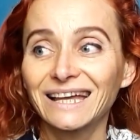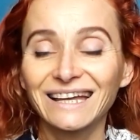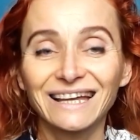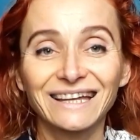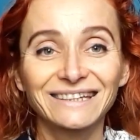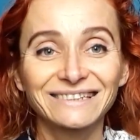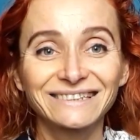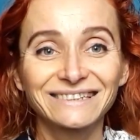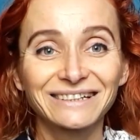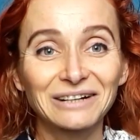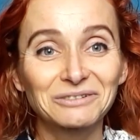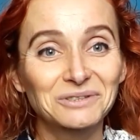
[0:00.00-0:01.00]
And
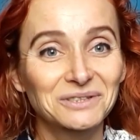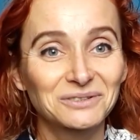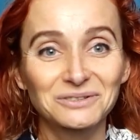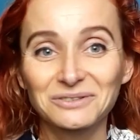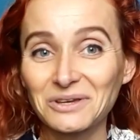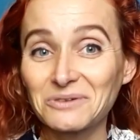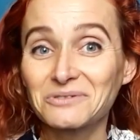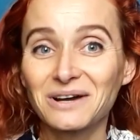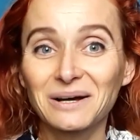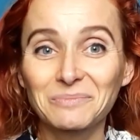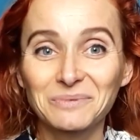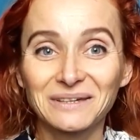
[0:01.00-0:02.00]
I was so
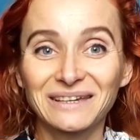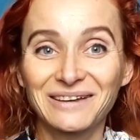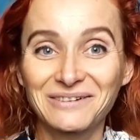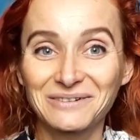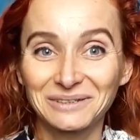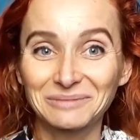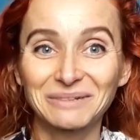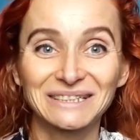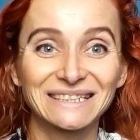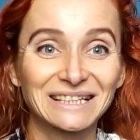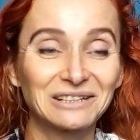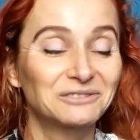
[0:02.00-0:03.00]
happy with
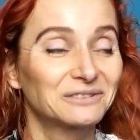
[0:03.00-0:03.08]
myself.